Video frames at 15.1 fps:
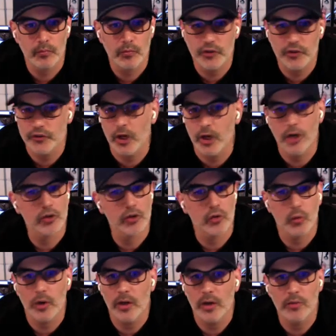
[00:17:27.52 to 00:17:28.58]
just
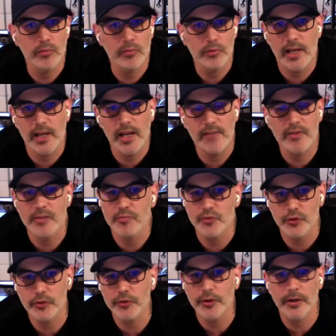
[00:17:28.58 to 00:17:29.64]
underground heavy
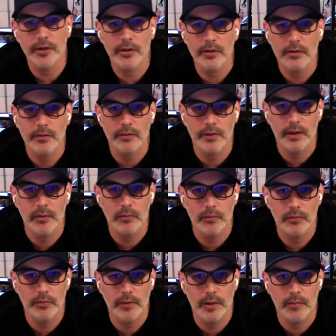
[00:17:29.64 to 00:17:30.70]
music
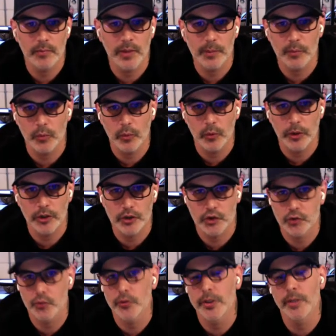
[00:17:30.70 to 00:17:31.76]
that people were
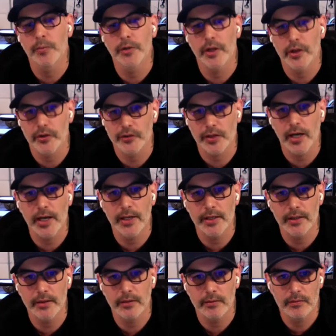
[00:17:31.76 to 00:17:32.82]
extremely
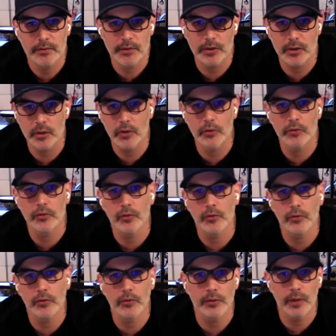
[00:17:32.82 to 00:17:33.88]
excited to go
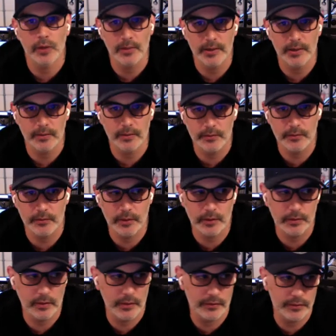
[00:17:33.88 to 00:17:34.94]
to. I mean,
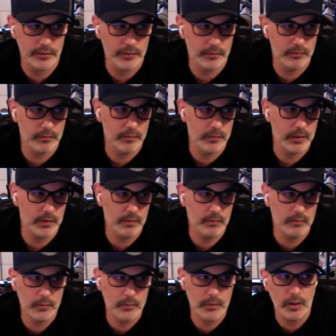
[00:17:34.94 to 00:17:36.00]
it's
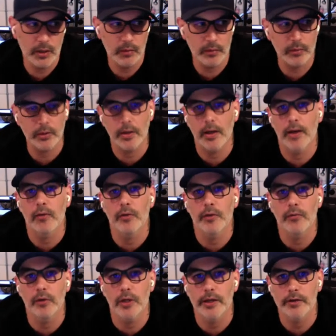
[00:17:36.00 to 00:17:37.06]
I don't
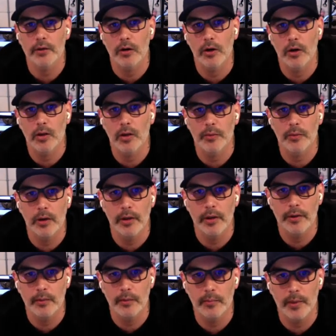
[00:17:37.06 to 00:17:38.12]
ever like to harp
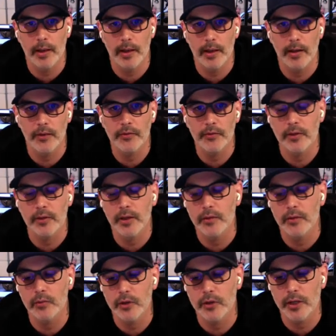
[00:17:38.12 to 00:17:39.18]
on the past, like
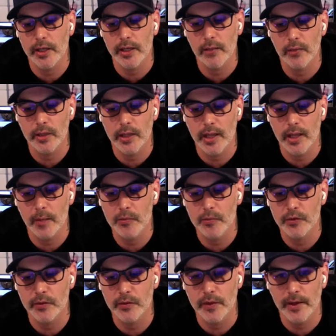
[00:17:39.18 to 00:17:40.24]
you can't
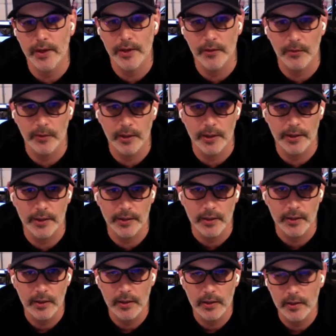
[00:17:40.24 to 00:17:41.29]
recapture that, or like
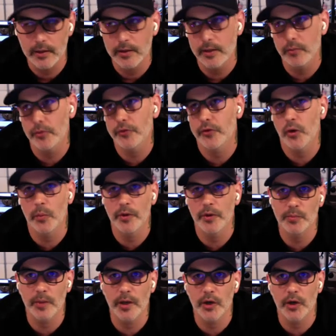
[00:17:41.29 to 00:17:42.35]
it was so much
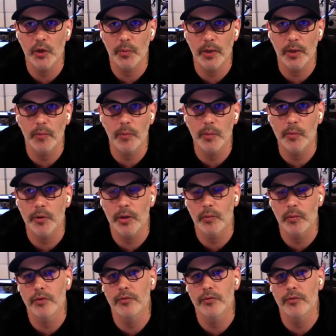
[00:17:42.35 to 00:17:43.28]
better. But I remember